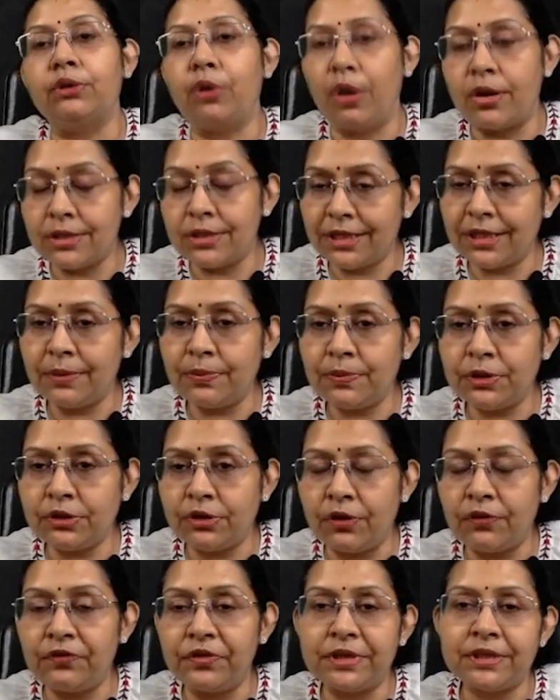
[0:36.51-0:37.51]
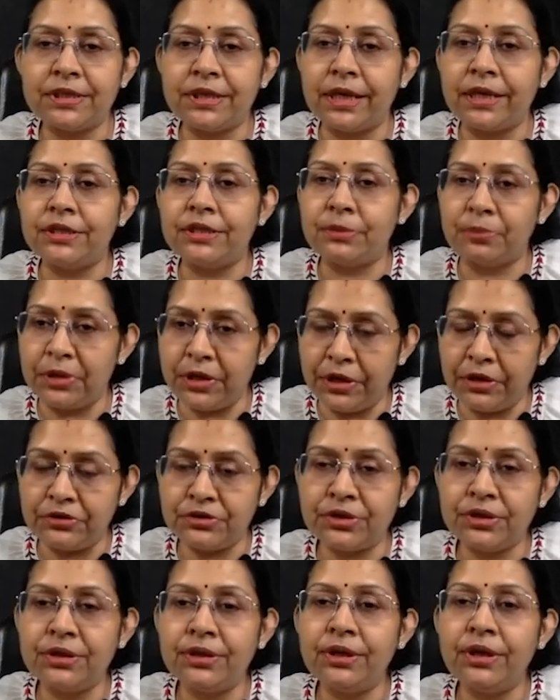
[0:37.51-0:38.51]
concepts of its
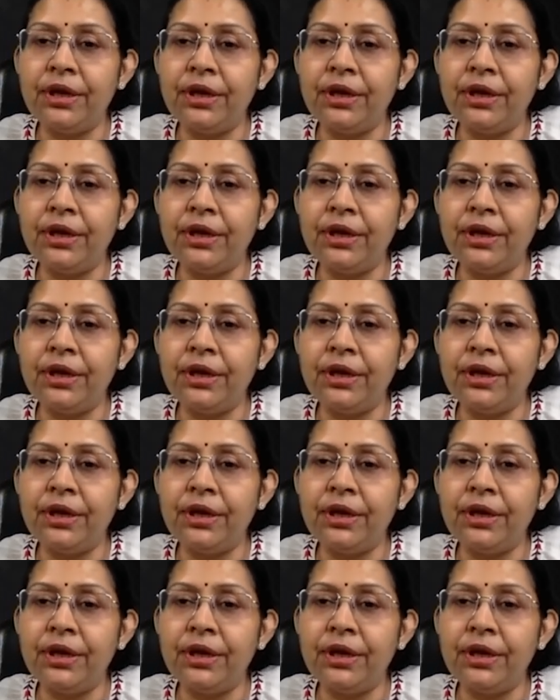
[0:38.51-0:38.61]
interpretation.